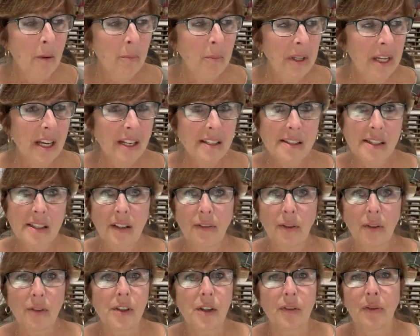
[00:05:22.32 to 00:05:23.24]
and we had
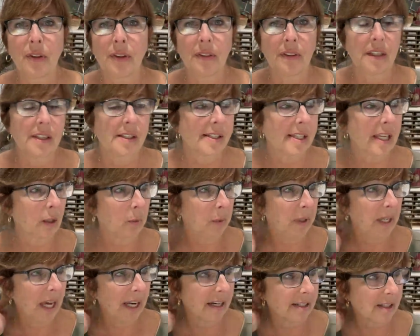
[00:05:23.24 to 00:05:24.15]
several different things like
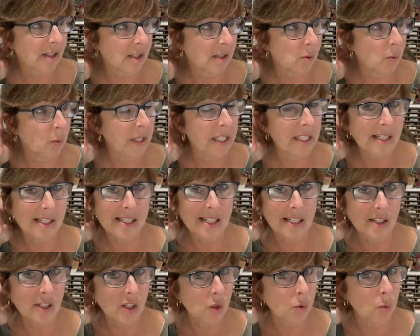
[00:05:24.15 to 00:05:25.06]
we had a sweets
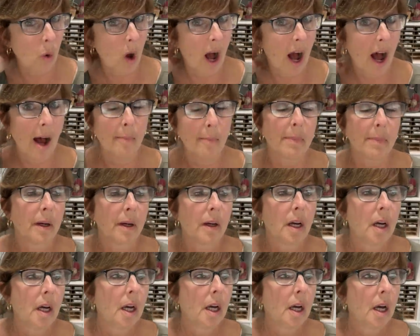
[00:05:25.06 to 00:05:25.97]
and swap
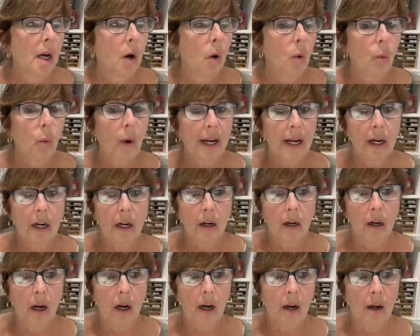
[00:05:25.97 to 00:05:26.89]

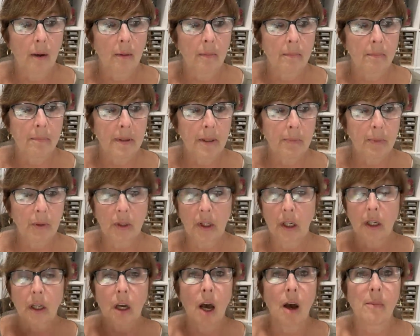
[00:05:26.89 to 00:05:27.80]
where um, people
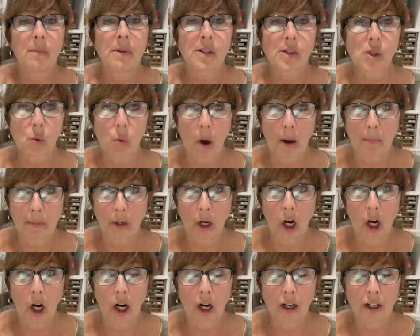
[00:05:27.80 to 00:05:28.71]
could come and swap
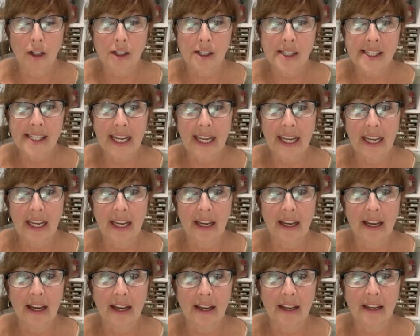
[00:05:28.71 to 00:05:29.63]
cards,
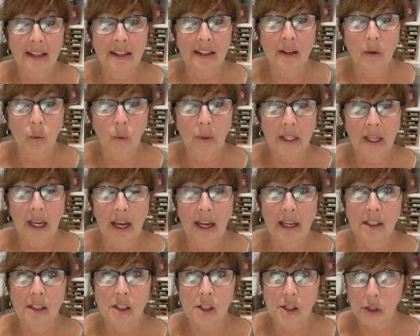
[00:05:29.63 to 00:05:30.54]
and we
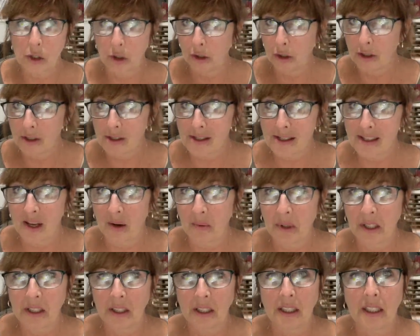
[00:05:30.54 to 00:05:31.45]
had desserts that
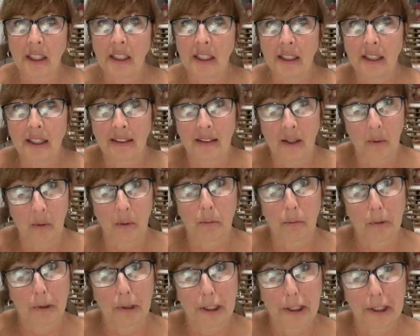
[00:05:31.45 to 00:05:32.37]
we could eat, and they were
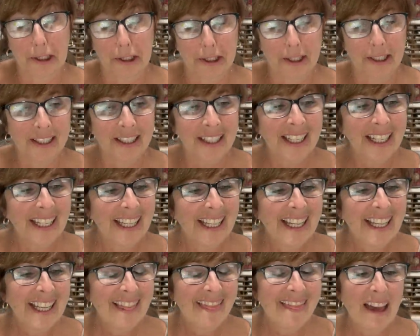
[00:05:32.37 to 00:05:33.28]
really good.
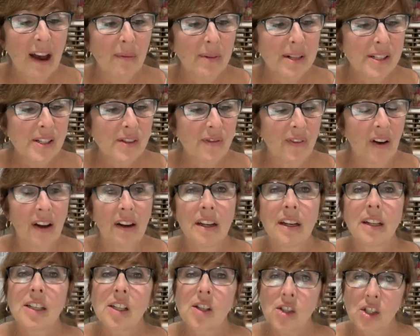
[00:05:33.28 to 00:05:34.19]
That was fun.
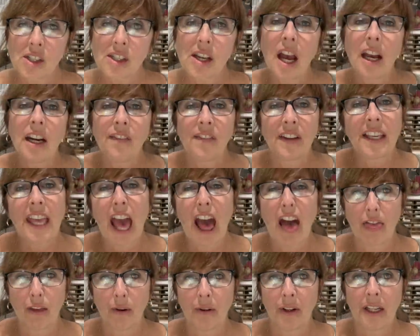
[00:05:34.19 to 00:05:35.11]
And it's just kind of a
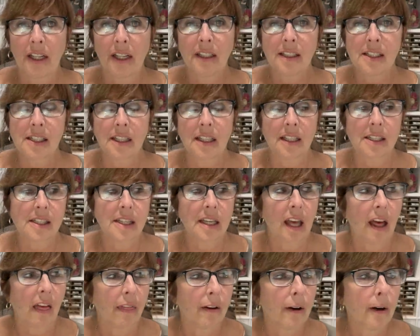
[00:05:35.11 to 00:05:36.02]
gathering to get
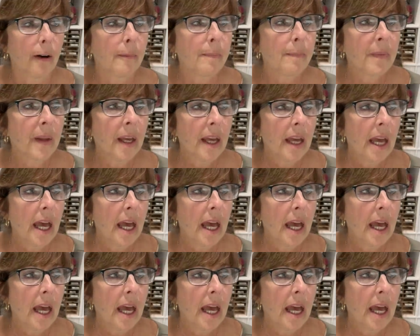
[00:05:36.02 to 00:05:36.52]
together.